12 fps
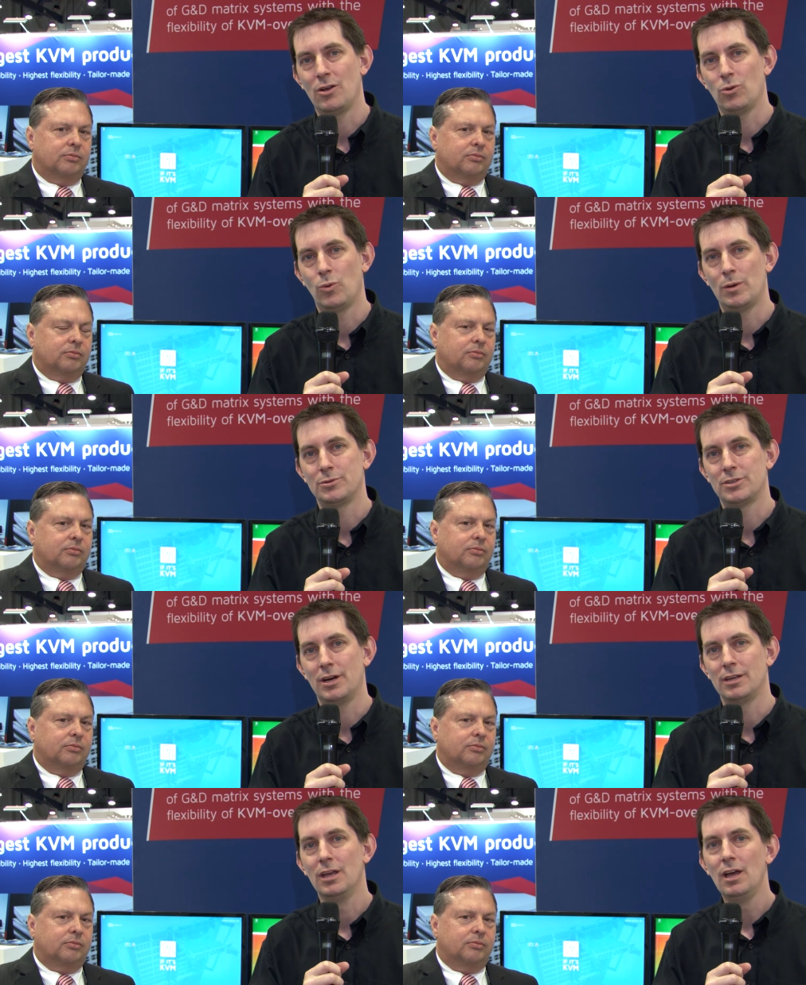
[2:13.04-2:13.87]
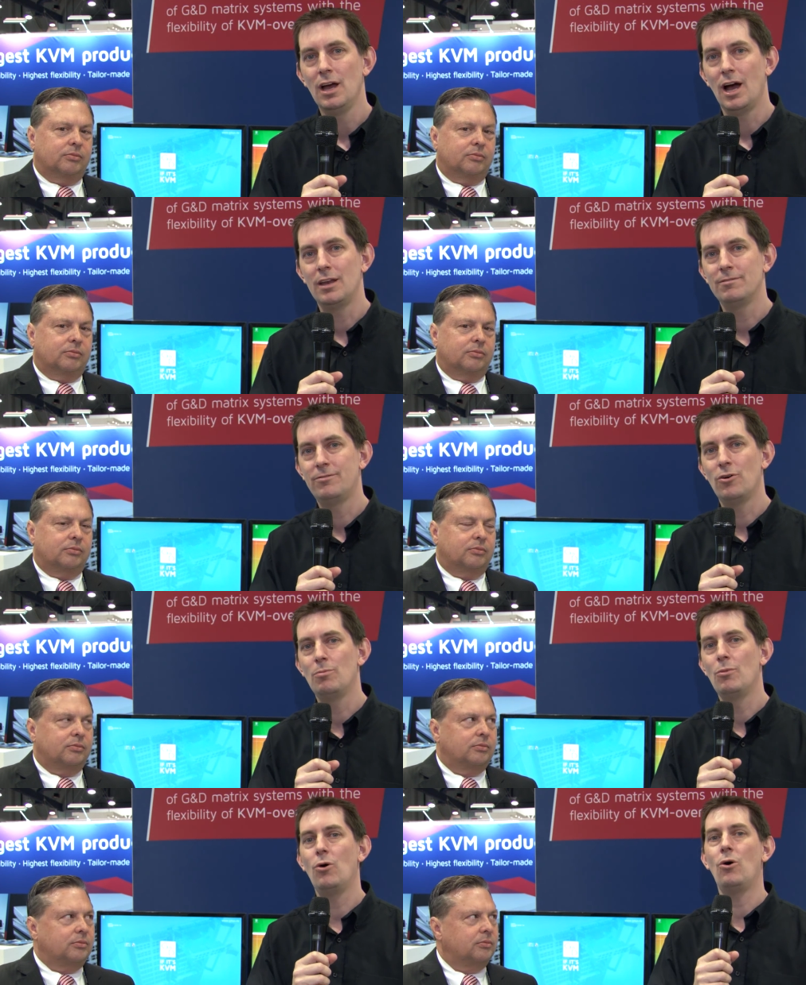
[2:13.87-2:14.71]
Speaker 1: out the website. And
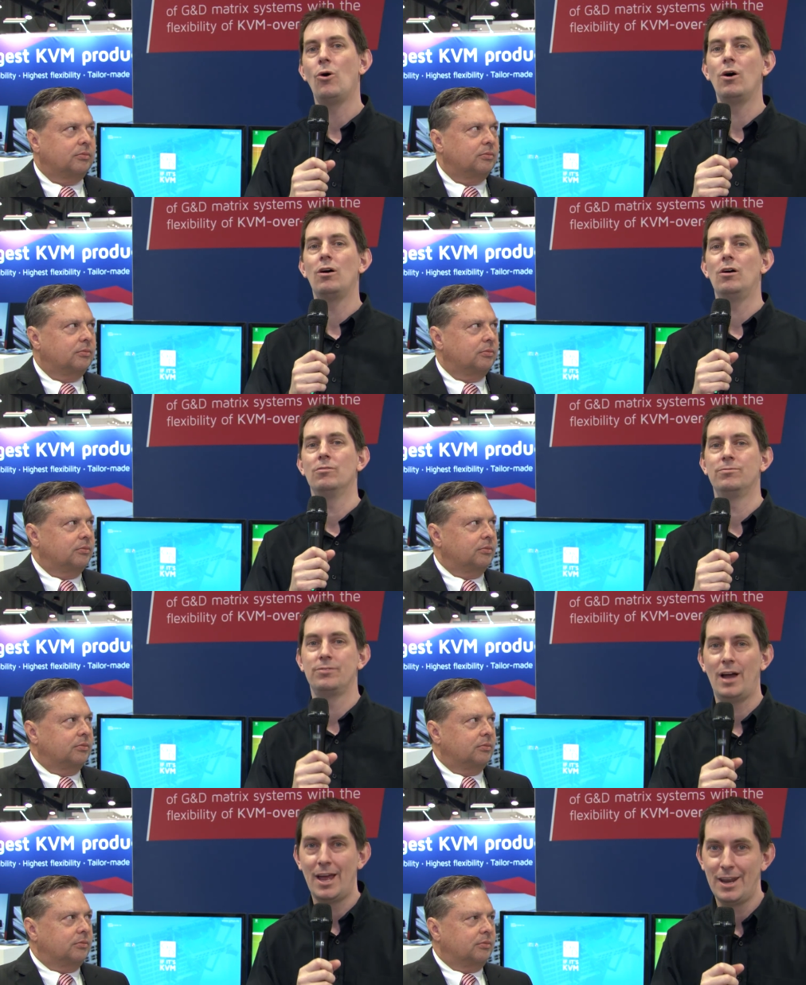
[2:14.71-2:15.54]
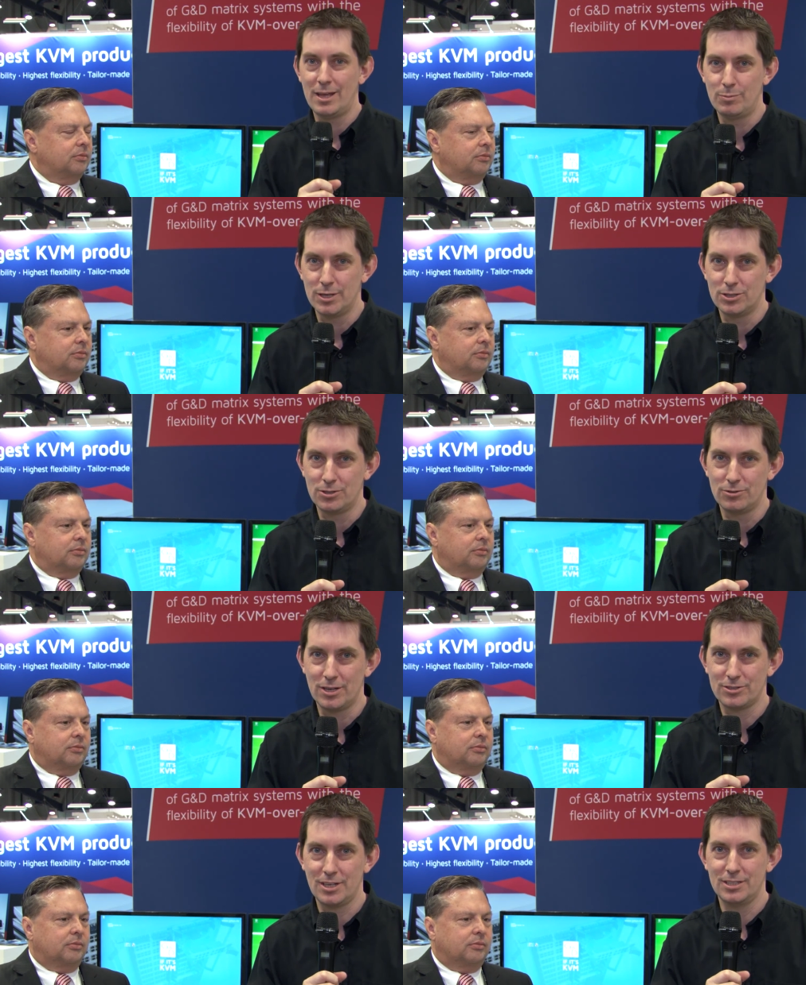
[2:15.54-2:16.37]
for more of NAB
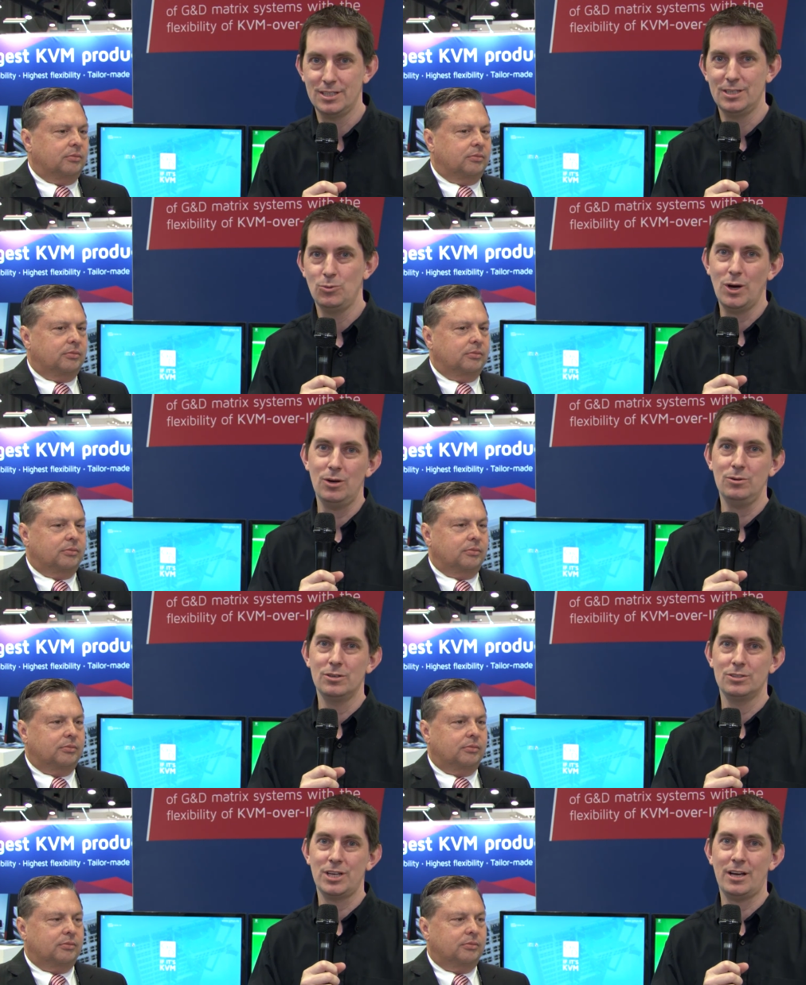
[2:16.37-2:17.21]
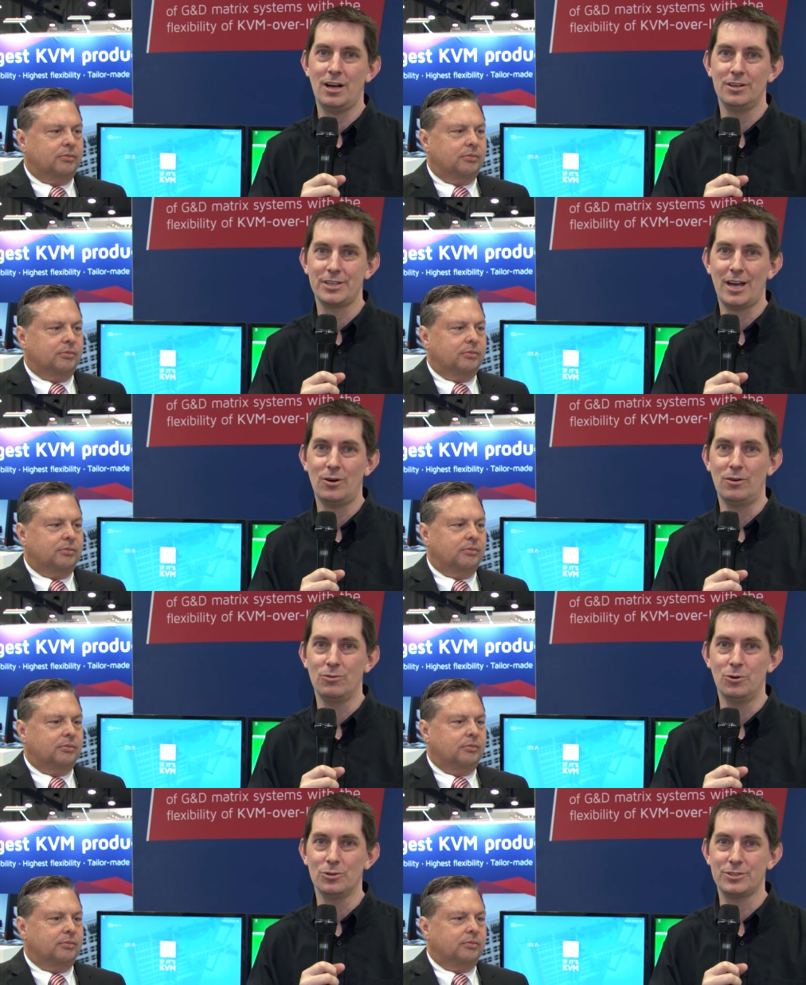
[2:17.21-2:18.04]
2018, well, check ours out,
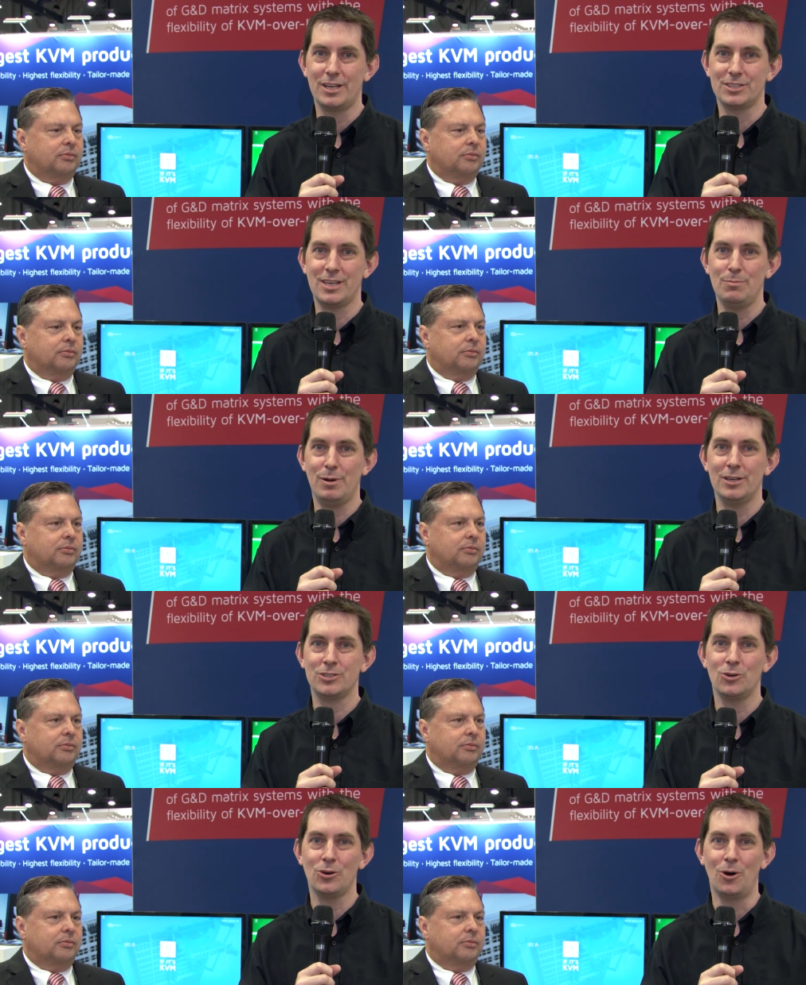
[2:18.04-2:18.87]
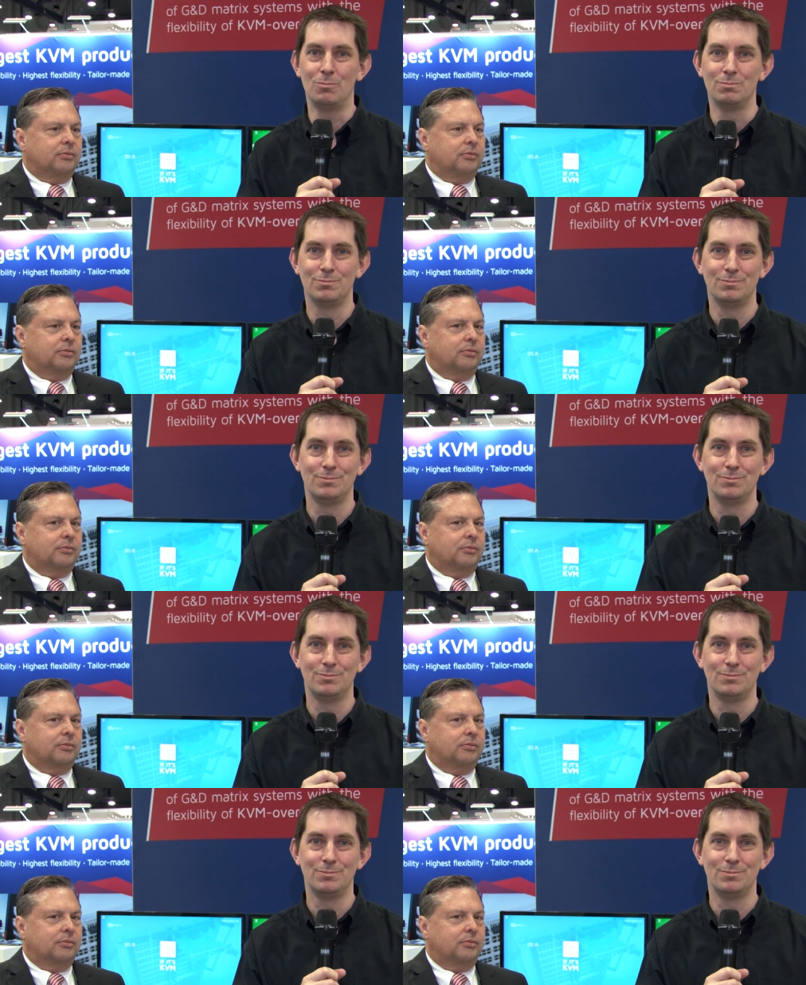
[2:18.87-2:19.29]
of course, that's kitplus.com.